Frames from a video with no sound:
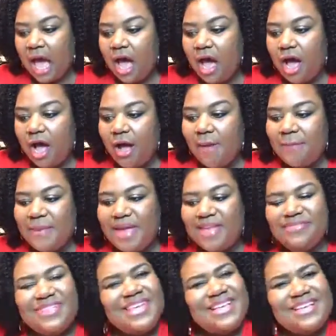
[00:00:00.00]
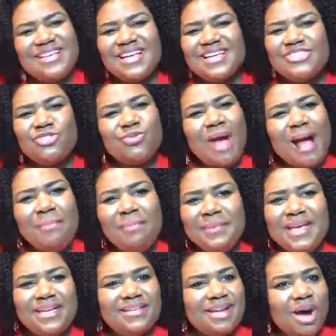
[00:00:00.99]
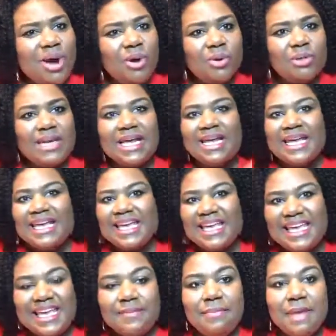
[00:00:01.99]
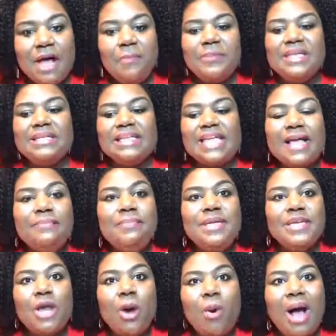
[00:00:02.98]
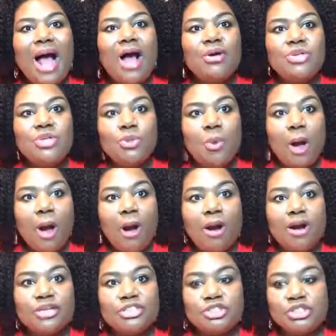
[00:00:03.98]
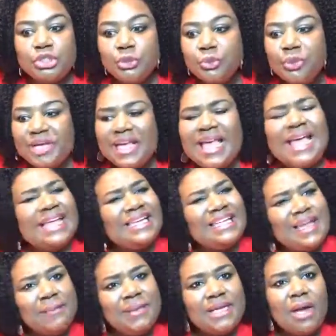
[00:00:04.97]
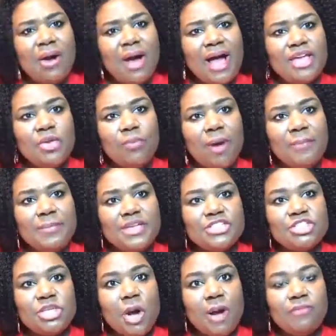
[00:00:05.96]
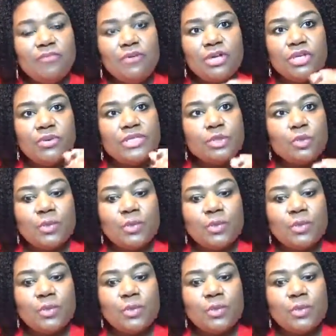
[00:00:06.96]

And then drop me a note. Email me. Let me know how you all are doing. Let me know how you want me to show up for you in